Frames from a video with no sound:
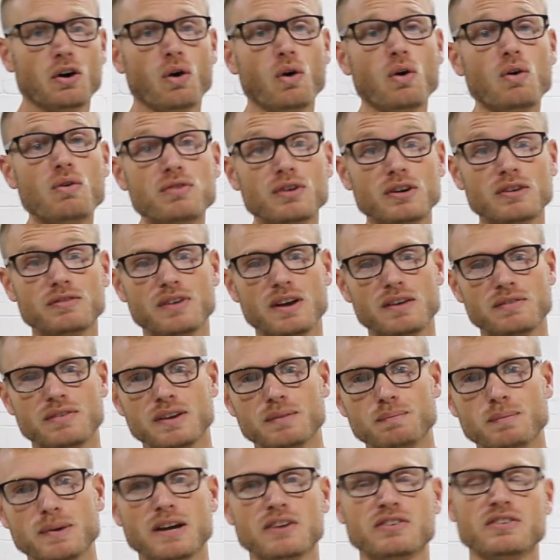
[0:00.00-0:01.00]
over
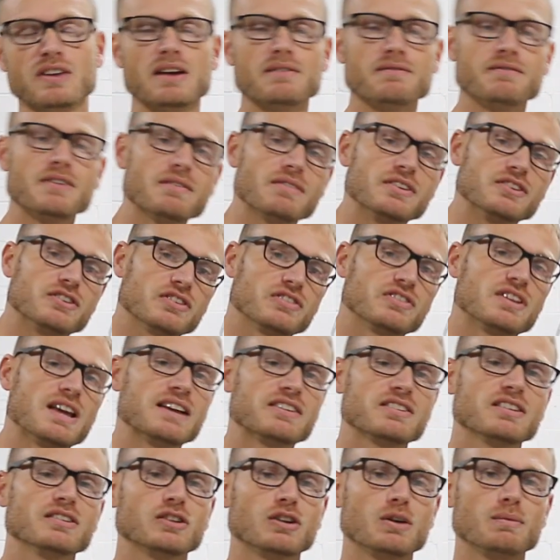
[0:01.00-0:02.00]
Vvivid because Vvivid just
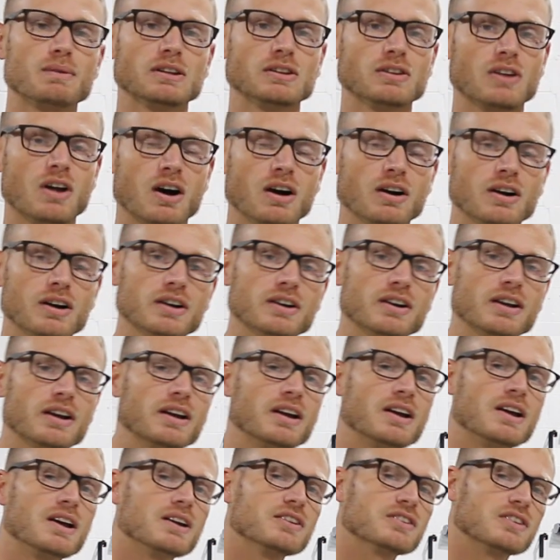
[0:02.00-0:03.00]
takes a little bit longer
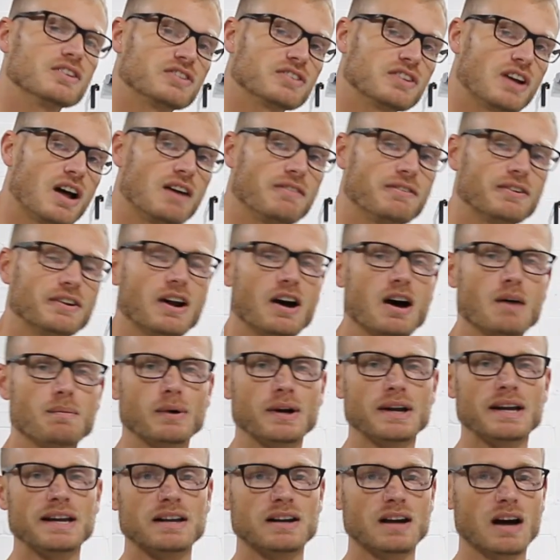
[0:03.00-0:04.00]
to soften up or
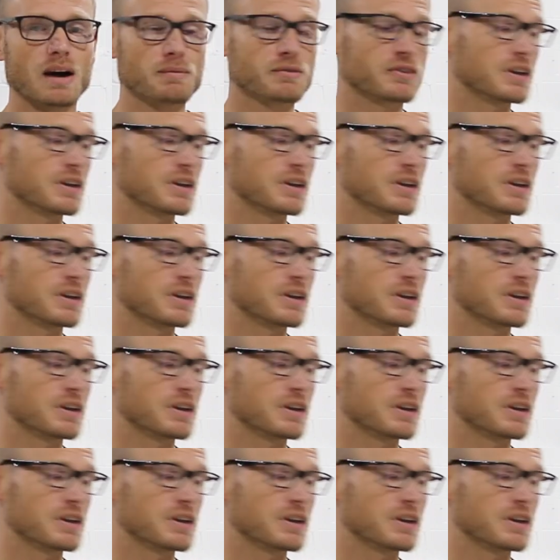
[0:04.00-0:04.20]
heat up.